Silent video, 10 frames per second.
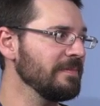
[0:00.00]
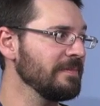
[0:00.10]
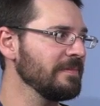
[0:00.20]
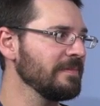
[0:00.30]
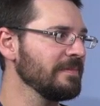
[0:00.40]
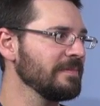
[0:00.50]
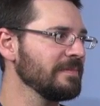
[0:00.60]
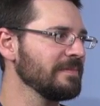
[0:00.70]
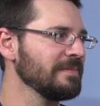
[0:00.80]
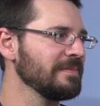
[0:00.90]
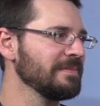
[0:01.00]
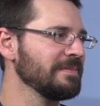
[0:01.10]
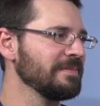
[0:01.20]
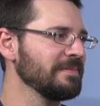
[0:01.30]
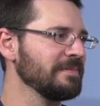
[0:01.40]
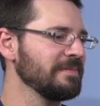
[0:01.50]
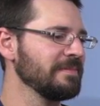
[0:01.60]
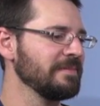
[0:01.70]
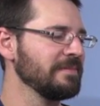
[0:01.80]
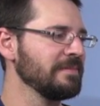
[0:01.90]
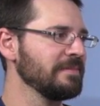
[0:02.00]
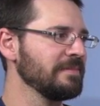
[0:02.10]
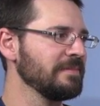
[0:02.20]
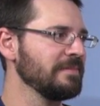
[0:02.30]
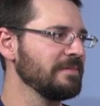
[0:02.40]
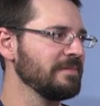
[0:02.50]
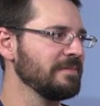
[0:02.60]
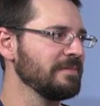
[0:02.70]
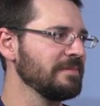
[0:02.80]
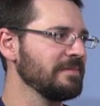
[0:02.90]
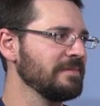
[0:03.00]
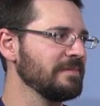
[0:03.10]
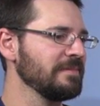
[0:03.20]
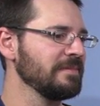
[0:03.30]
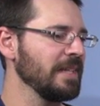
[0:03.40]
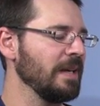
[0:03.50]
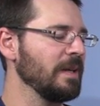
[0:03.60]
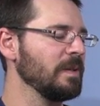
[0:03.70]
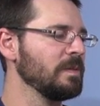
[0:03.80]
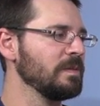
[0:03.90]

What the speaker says: [no speech]